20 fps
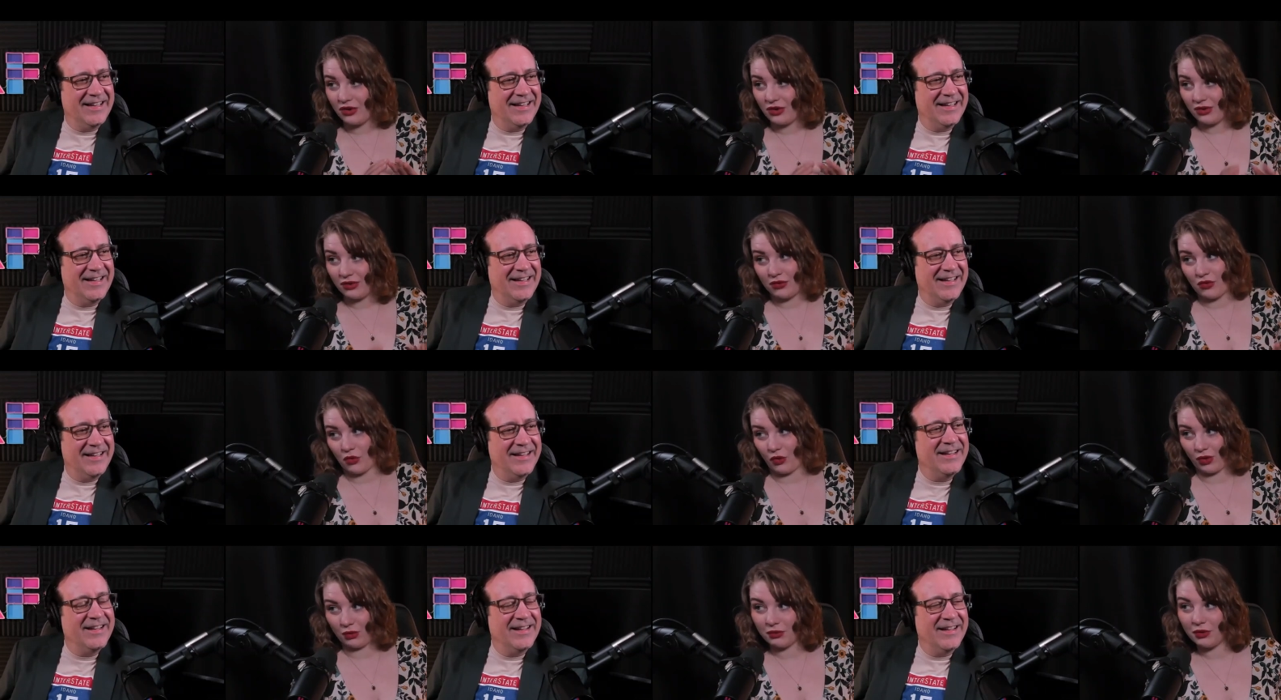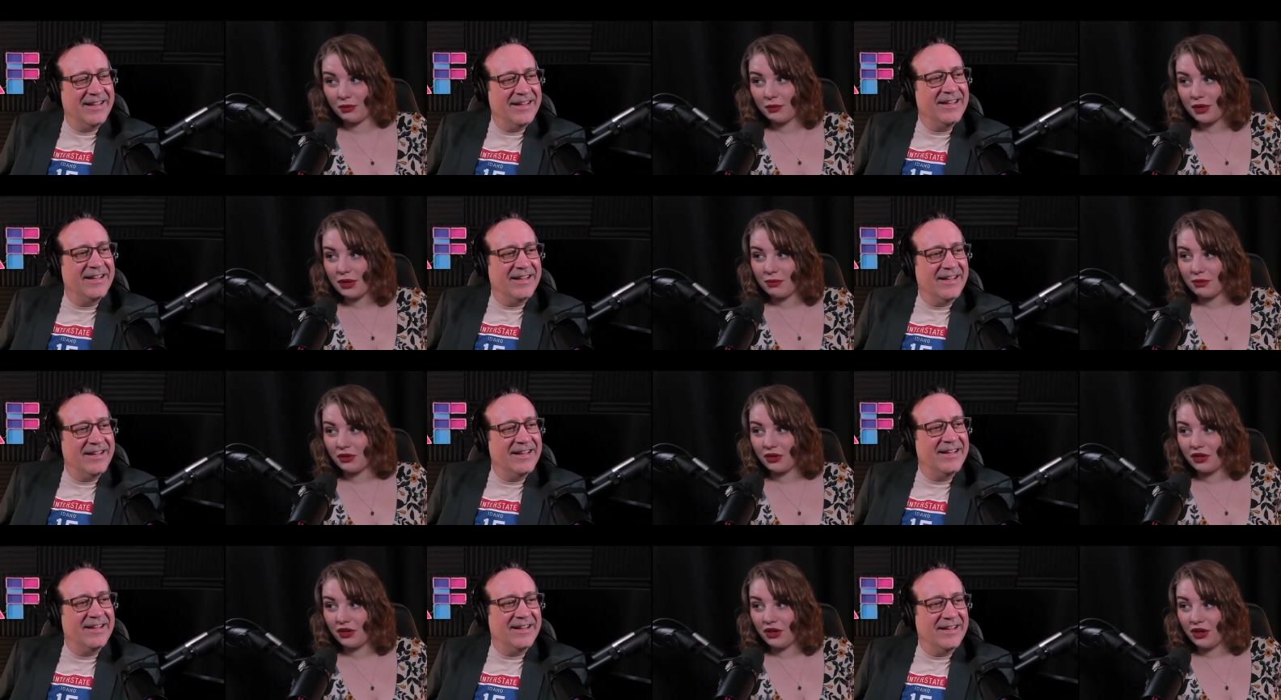Speaker 1: normal
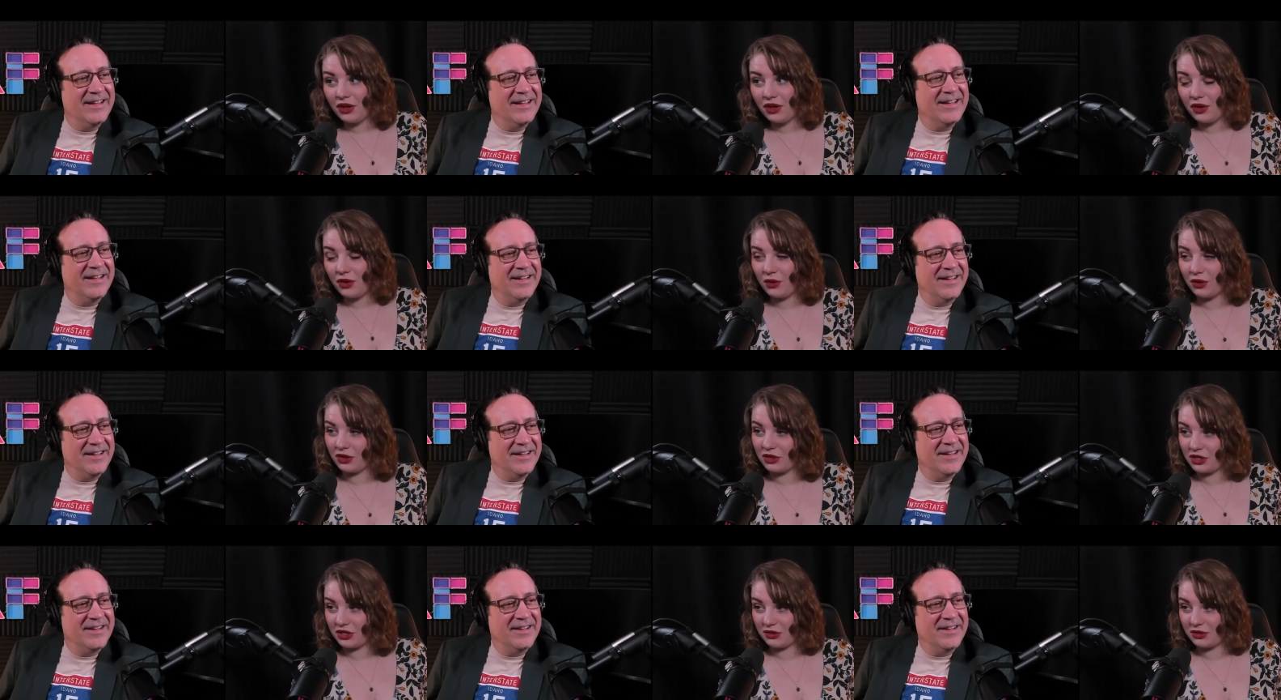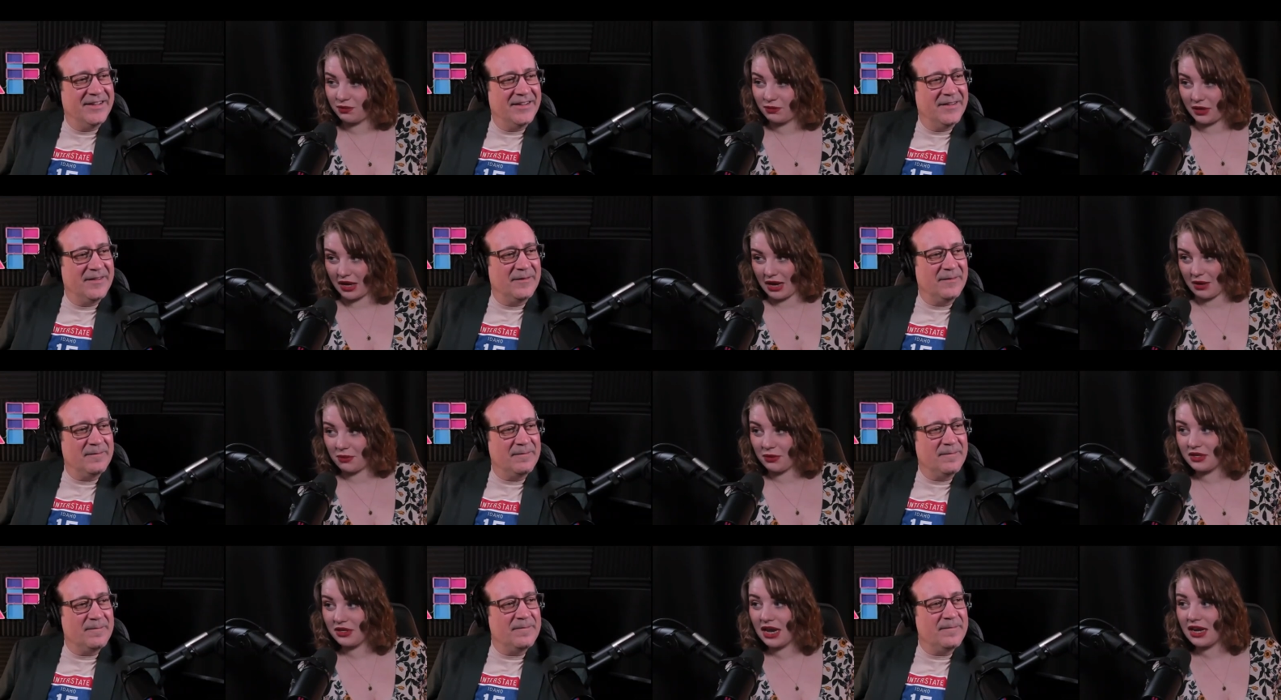people who are just
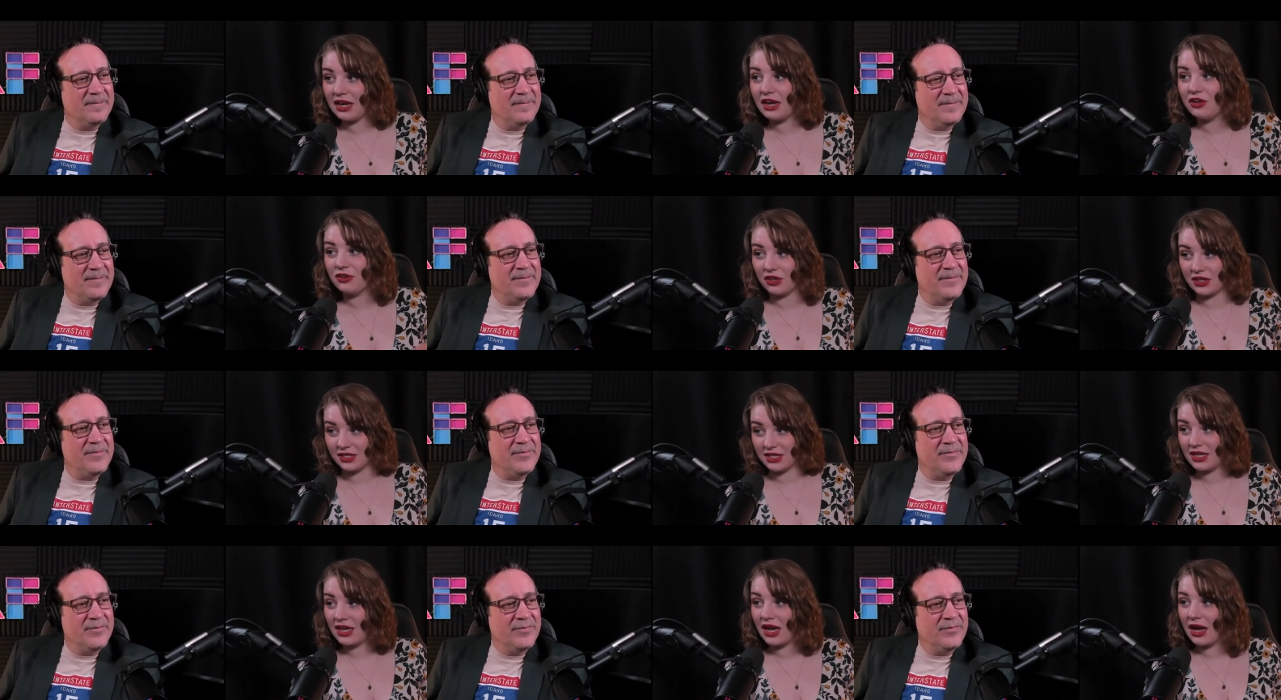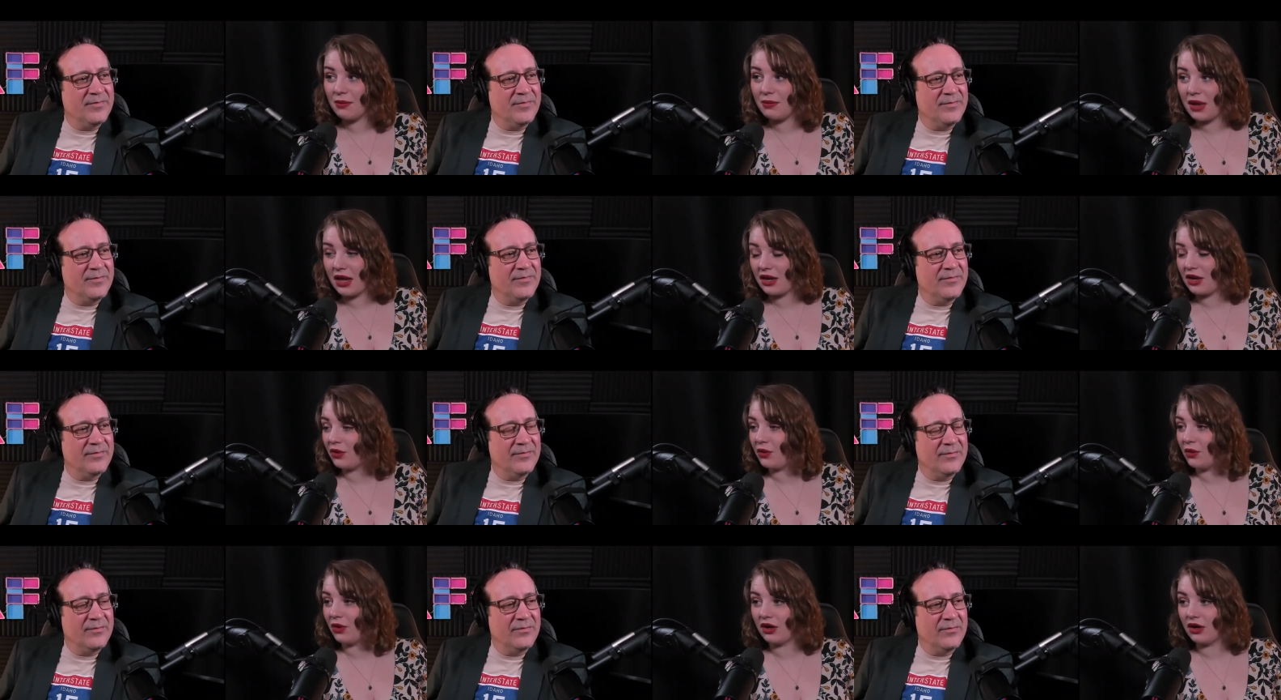playing pretend and dressing up
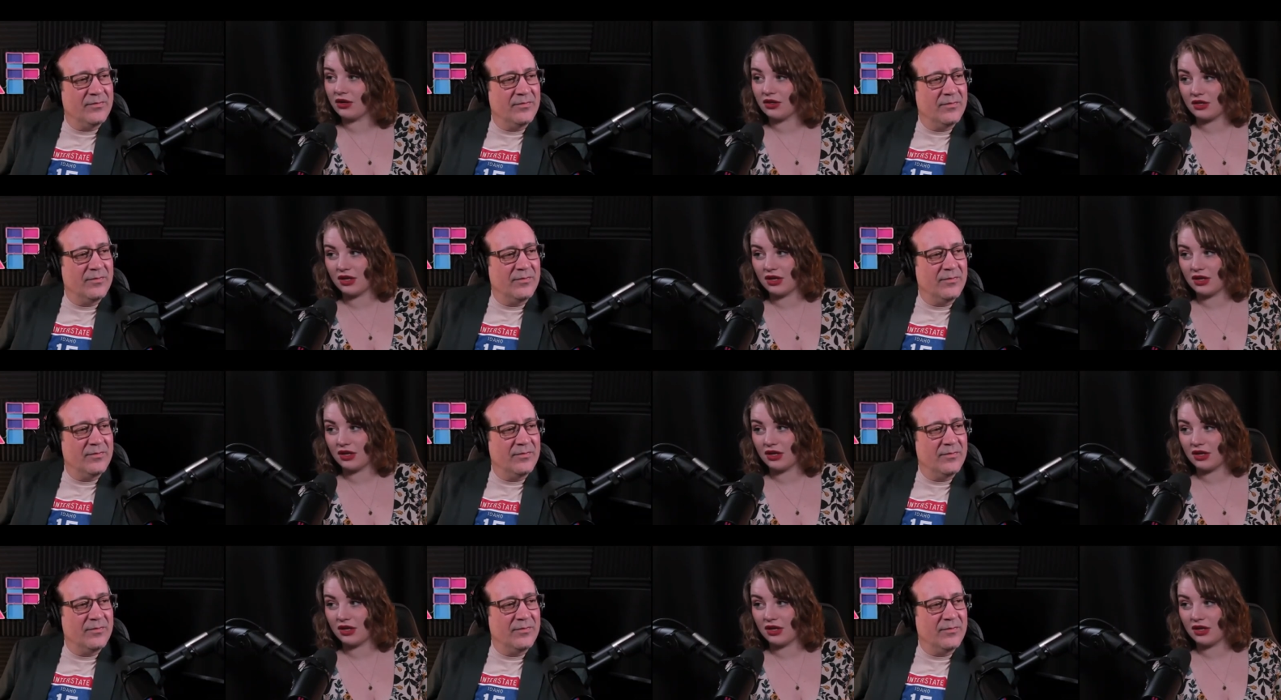and who are